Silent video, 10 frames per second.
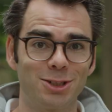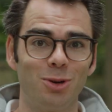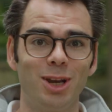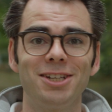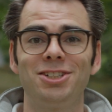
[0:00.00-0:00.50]
so
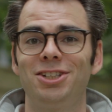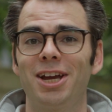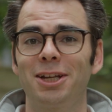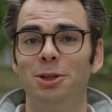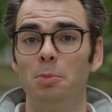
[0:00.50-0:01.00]
let's
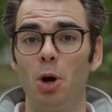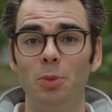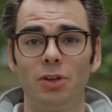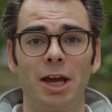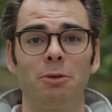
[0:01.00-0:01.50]
check the
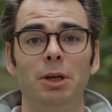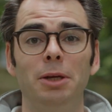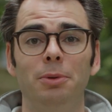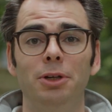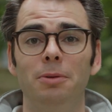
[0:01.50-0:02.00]
moment
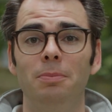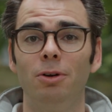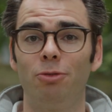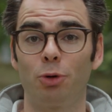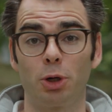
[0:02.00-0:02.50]
equilibrium
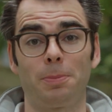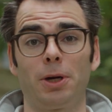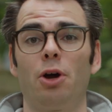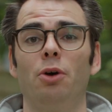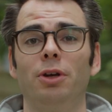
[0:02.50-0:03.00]
for the
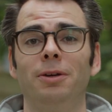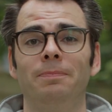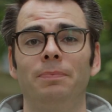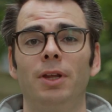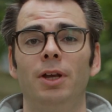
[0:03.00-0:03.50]
pagoda.
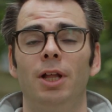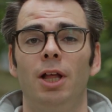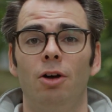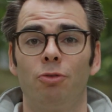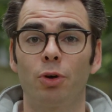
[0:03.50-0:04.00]

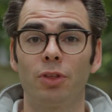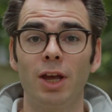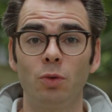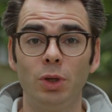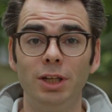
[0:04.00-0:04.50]
For
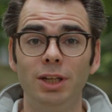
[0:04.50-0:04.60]
that we